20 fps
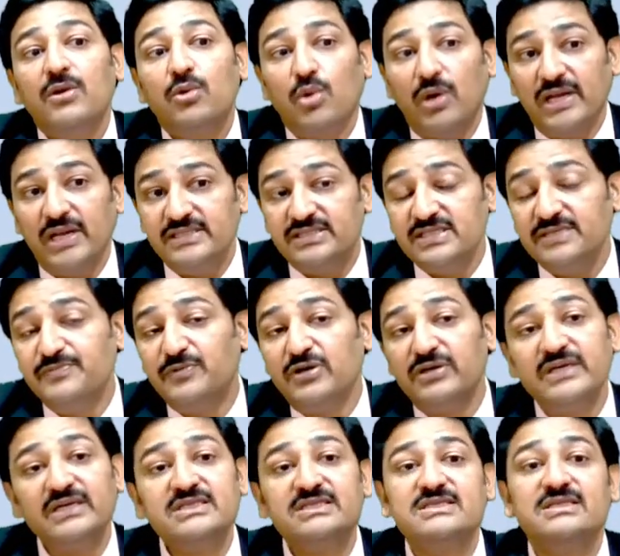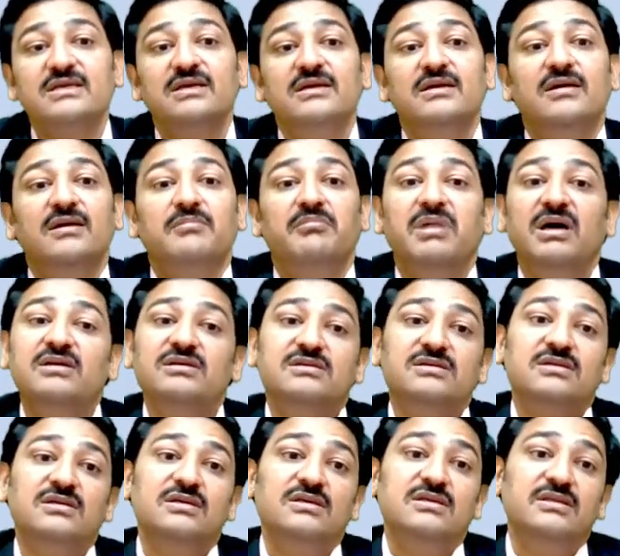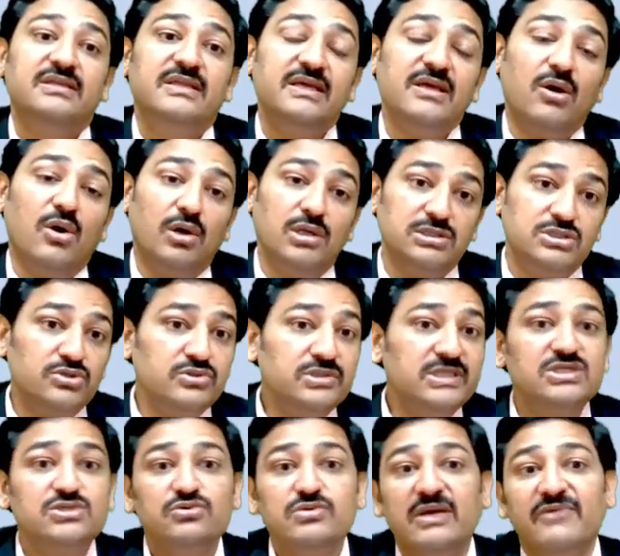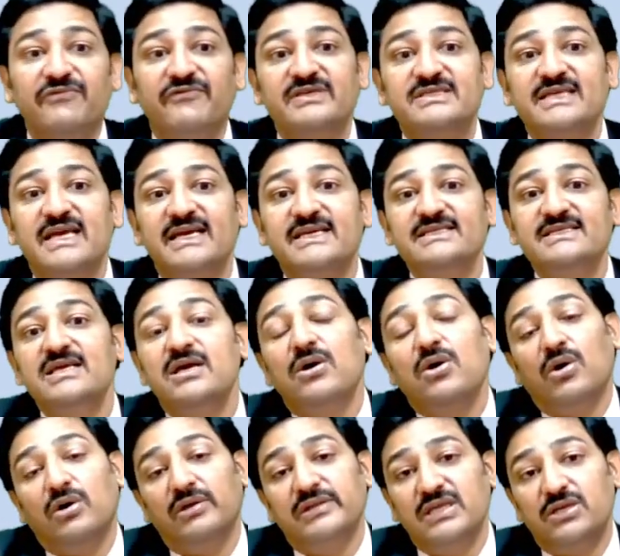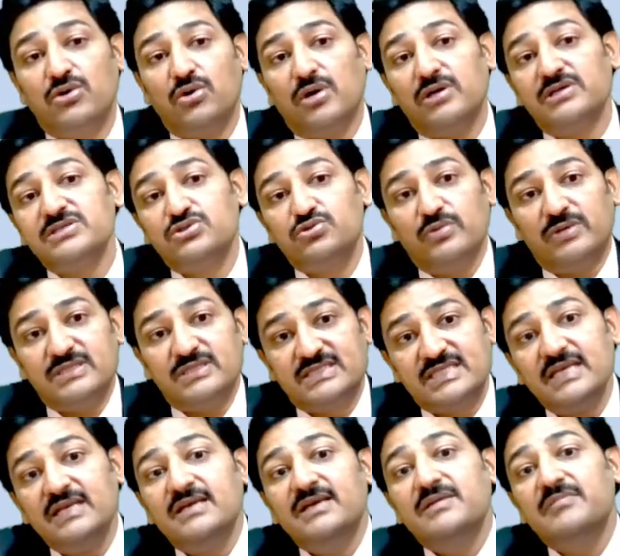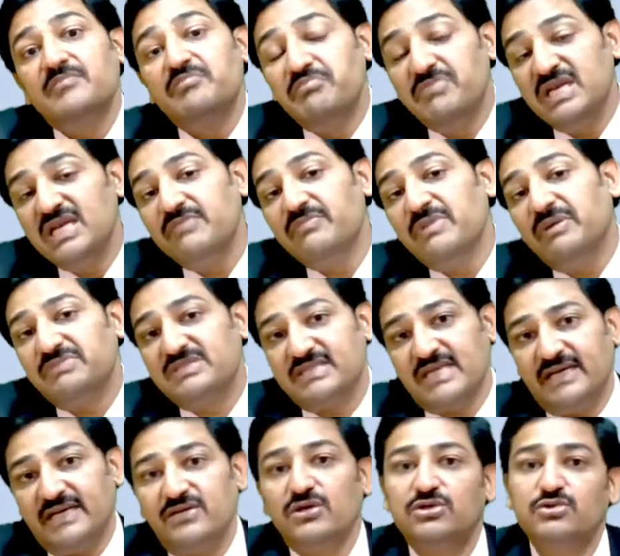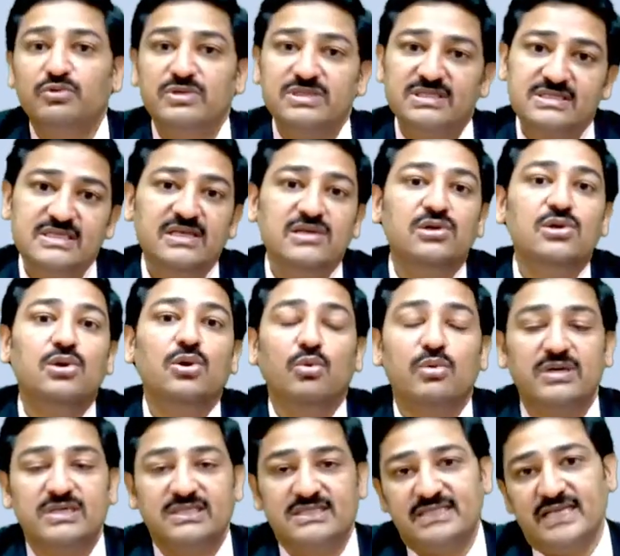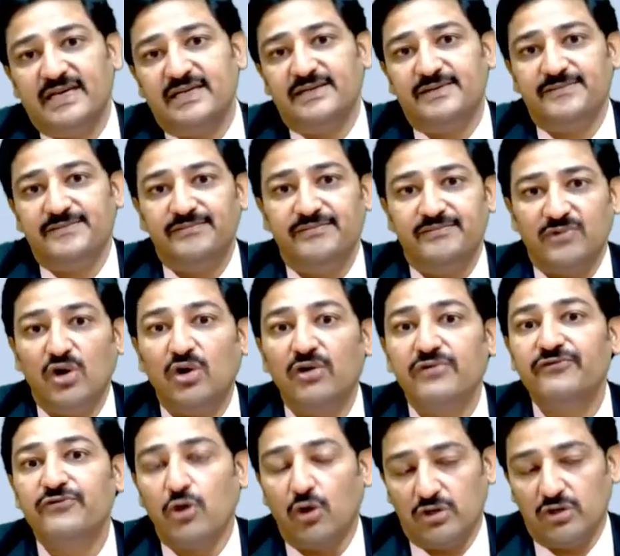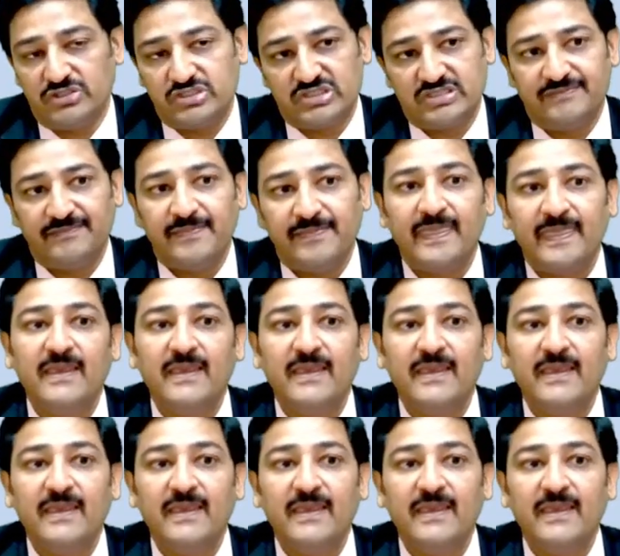quality products, but they also need to emphasize on the cost towards a minimum side or towards the lower side of cost.